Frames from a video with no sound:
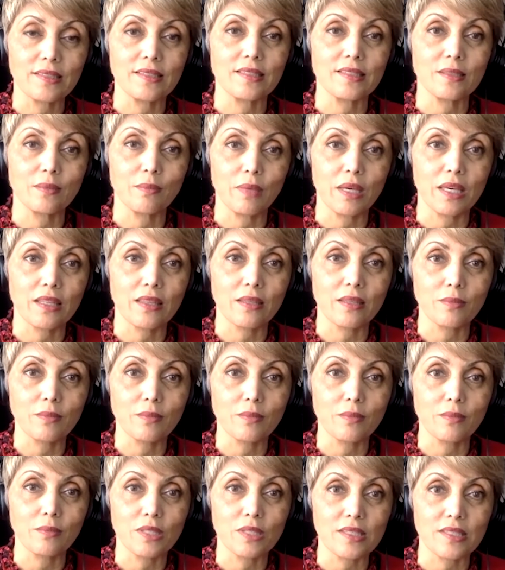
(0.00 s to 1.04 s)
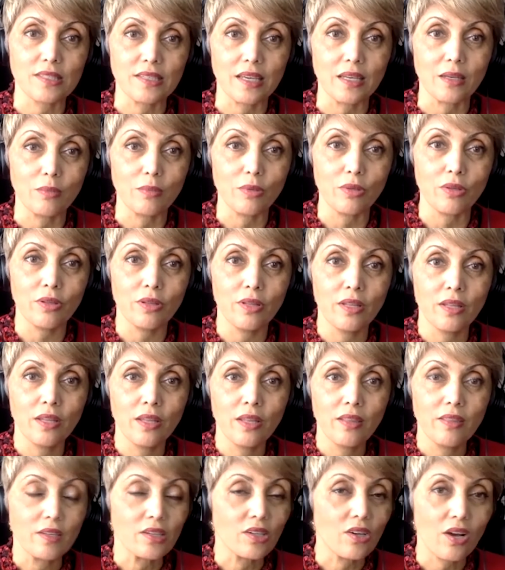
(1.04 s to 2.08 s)
to make them sustainable
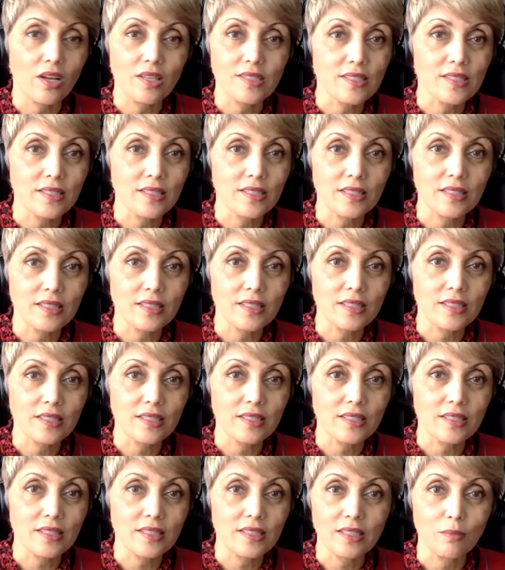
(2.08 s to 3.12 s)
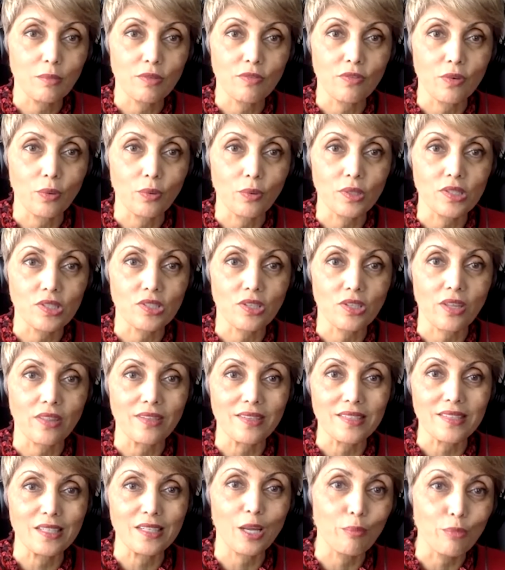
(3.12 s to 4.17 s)
than constantly be focused on this
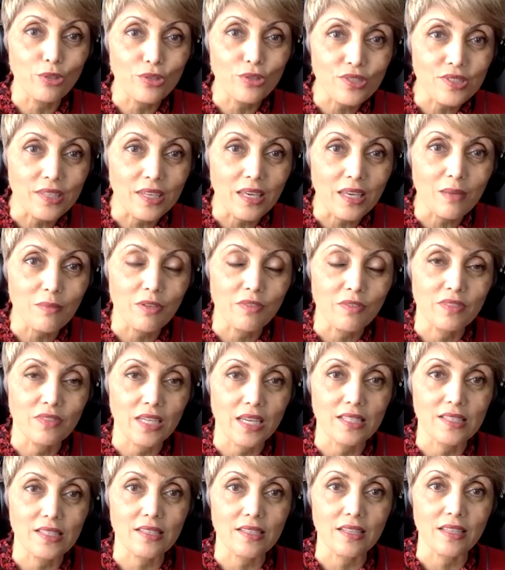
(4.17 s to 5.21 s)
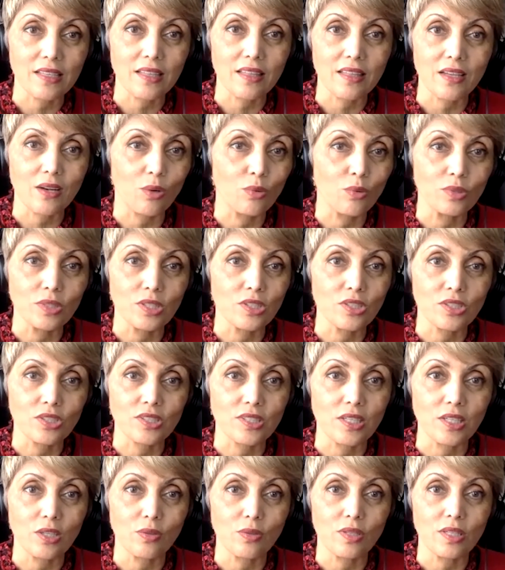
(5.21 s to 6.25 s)
numbers game of density that only
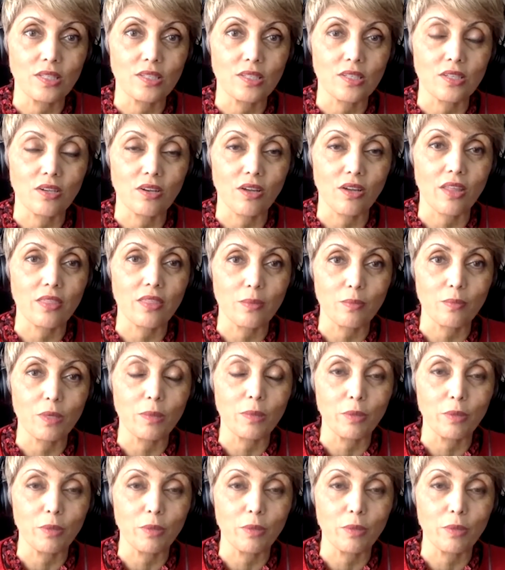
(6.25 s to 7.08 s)
looks at units and not the people